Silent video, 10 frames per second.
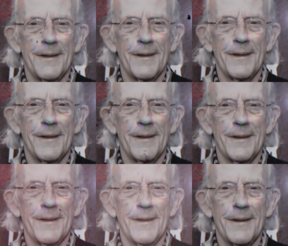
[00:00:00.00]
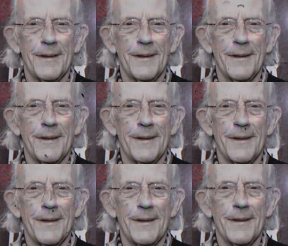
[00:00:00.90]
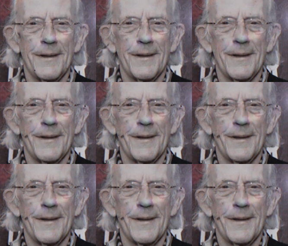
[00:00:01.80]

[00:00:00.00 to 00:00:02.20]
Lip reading: and conducted by Bruce Broughton and James